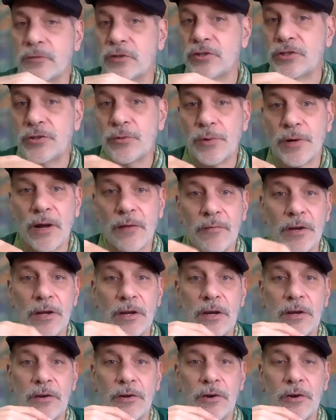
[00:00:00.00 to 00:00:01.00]
Do whatever you
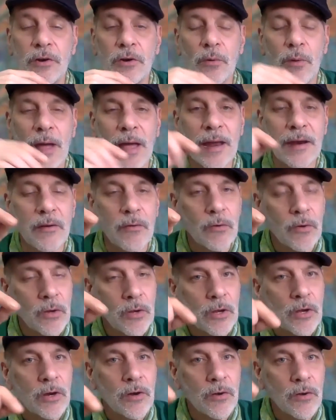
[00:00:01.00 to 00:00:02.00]
need to do. And
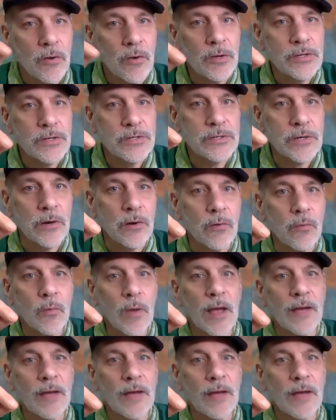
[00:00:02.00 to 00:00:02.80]
also,